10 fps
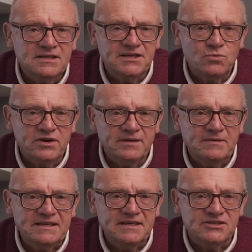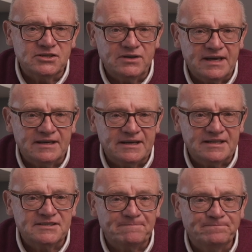So what I'm leading to here
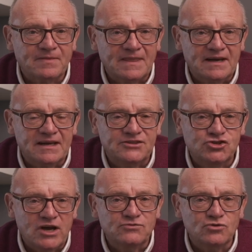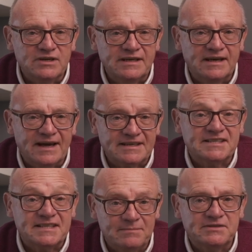is a generally
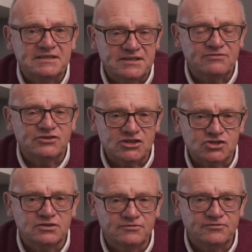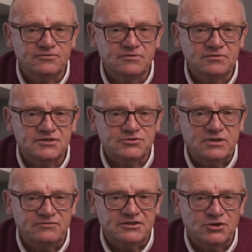accepted definition of
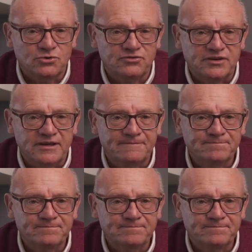street photography.